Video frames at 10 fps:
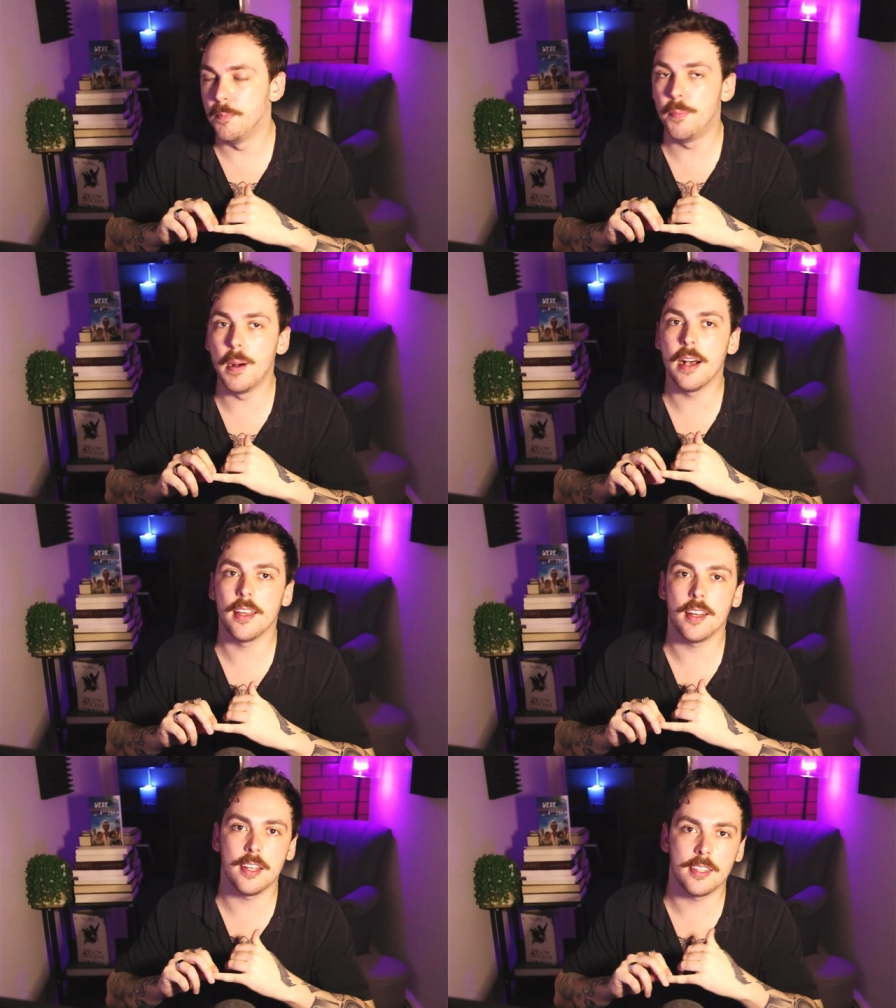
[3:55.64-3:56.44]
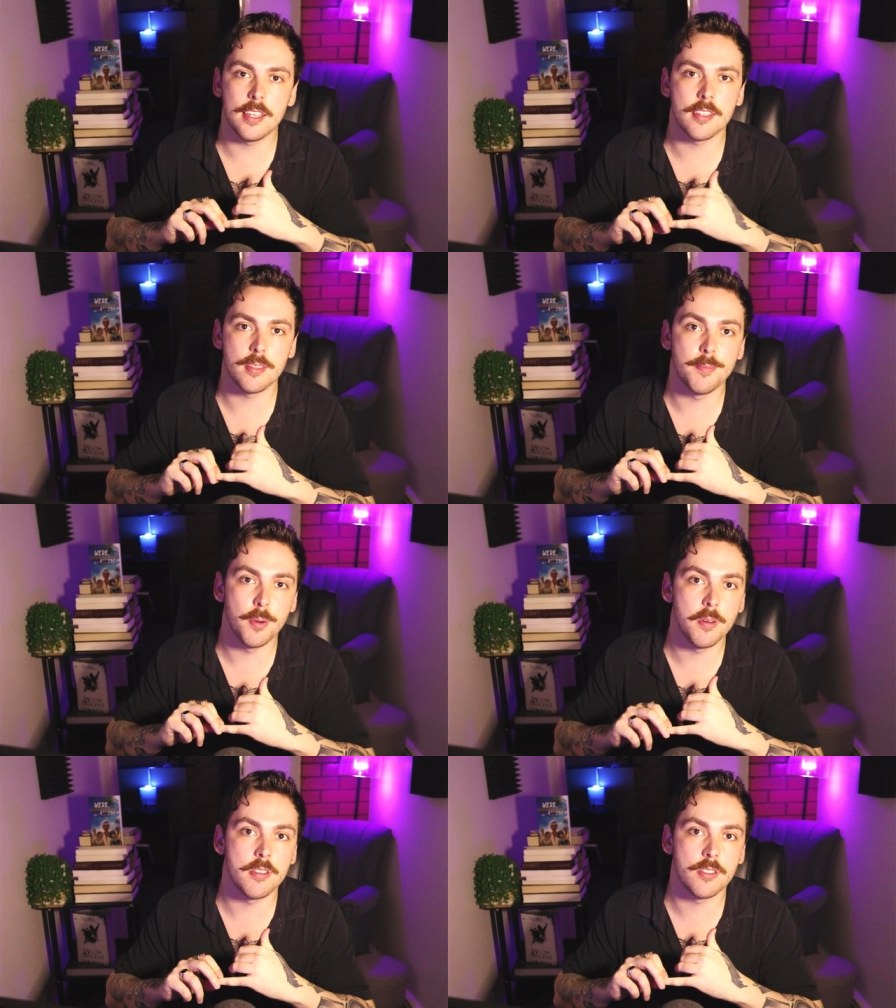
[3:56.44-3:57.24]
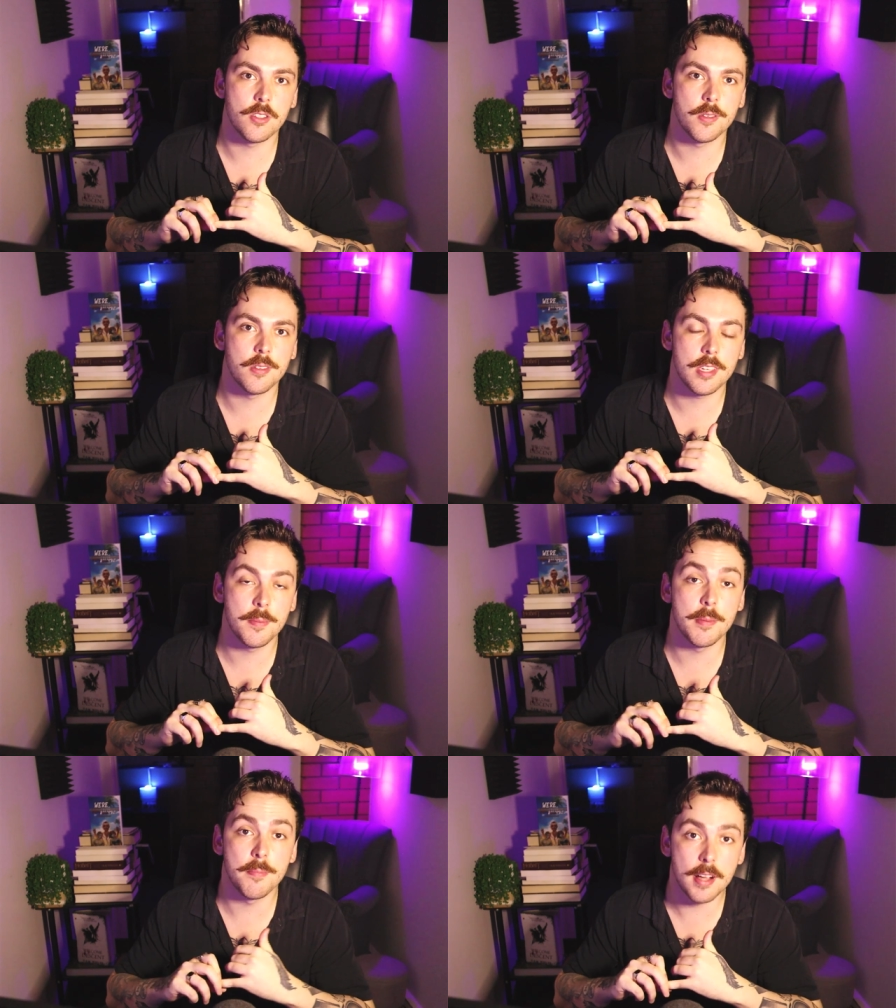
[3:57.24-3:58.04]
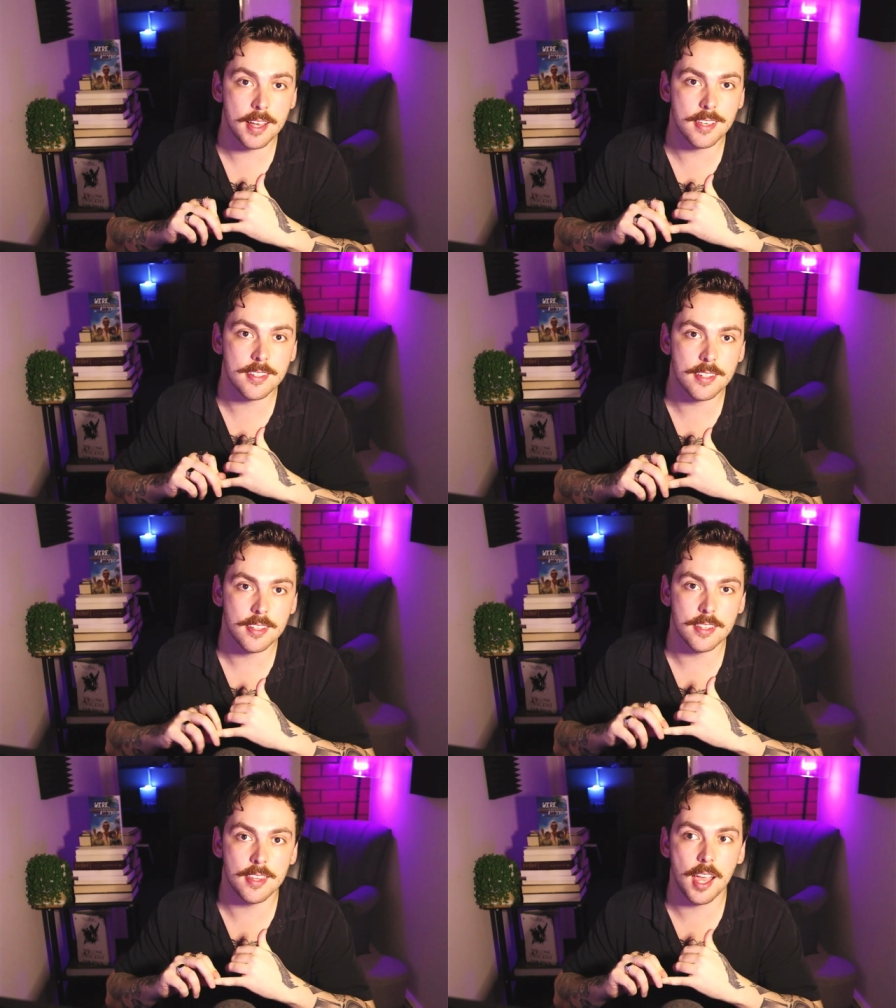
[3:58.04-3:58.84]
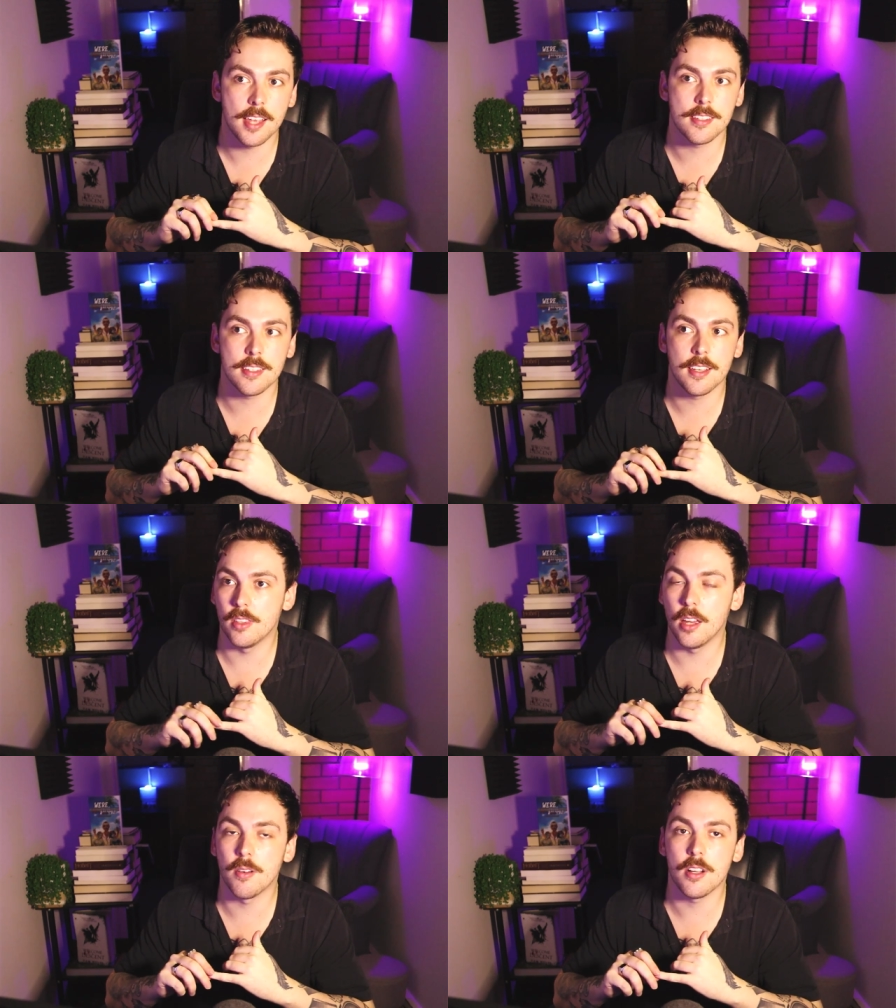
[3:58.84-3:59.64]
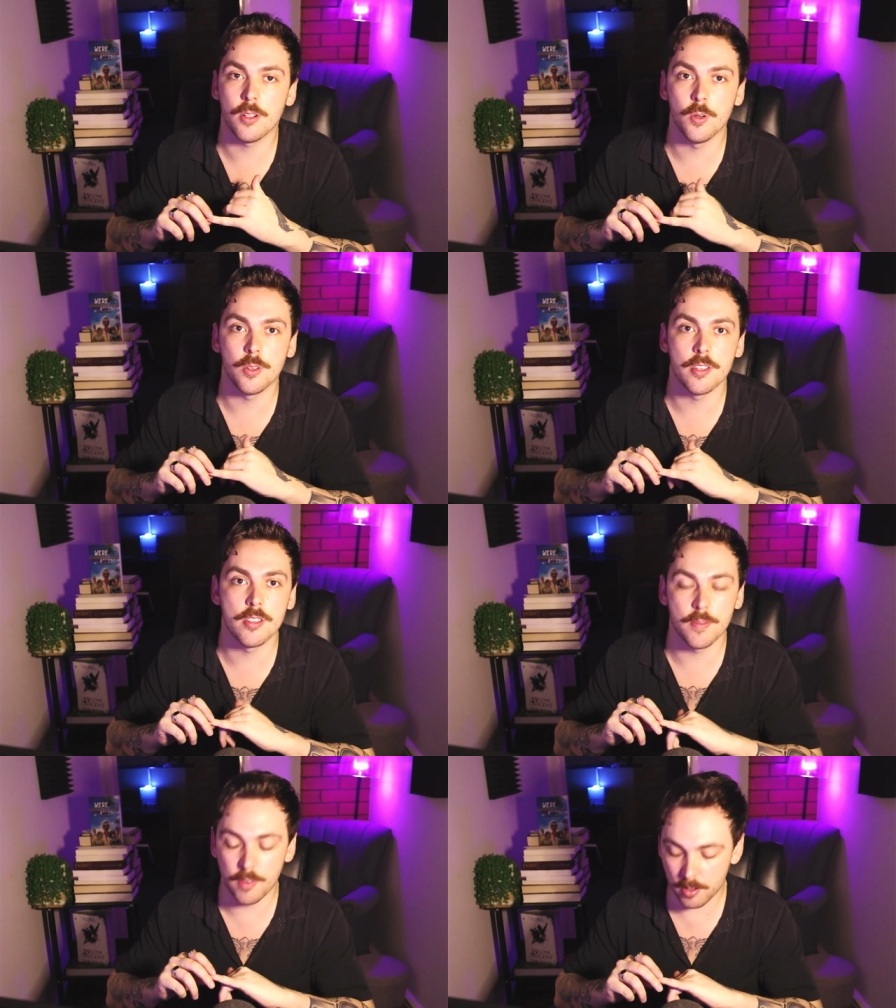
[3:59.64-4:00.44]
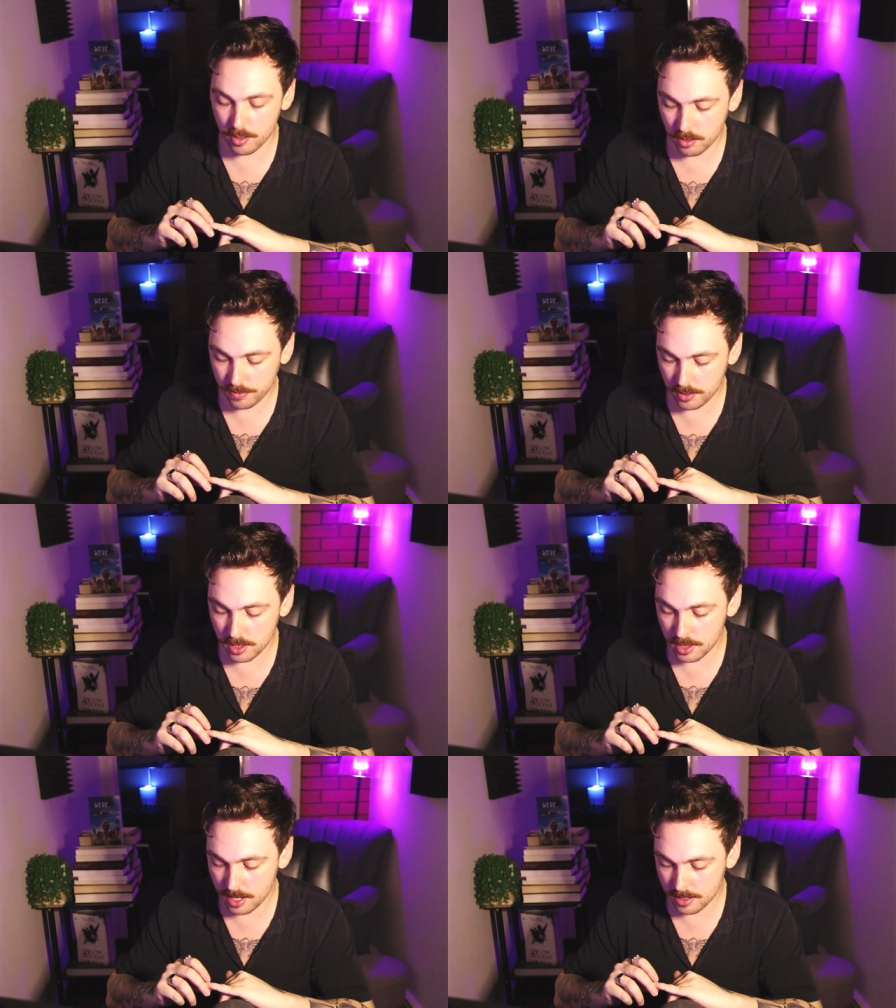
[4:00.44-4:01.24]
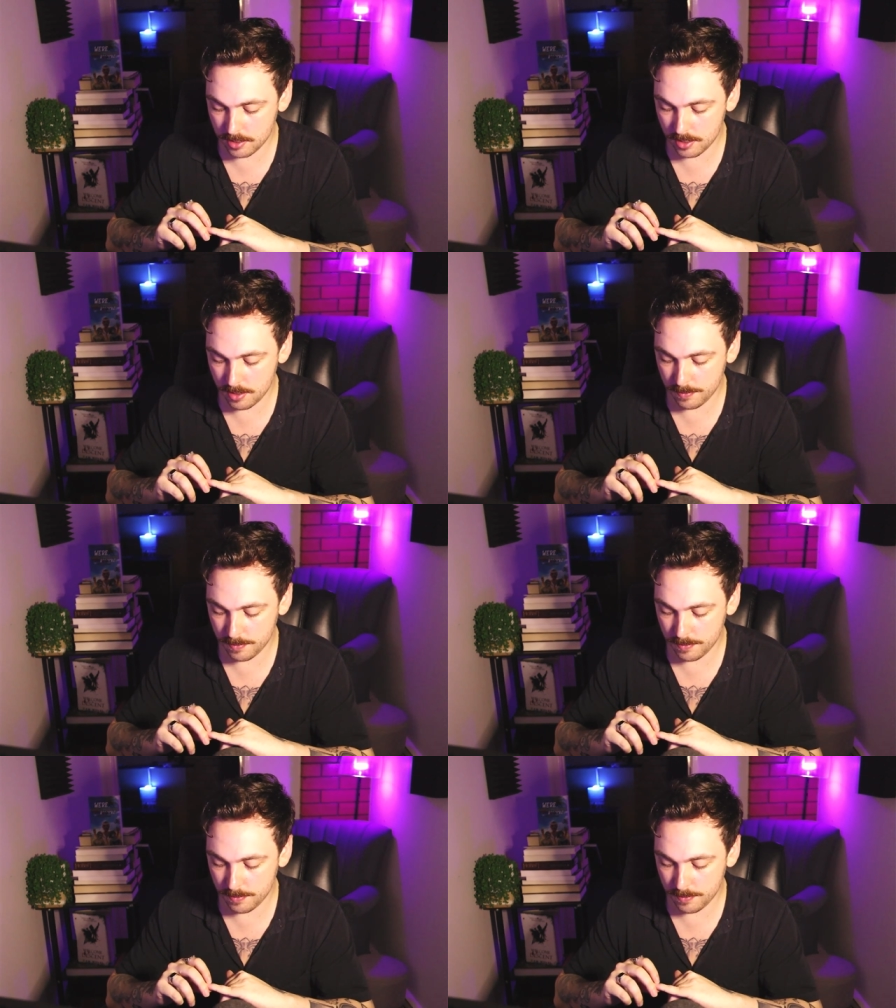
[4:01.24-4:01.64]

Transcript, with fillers: But I think it's important to keep in mind that there are authors very often that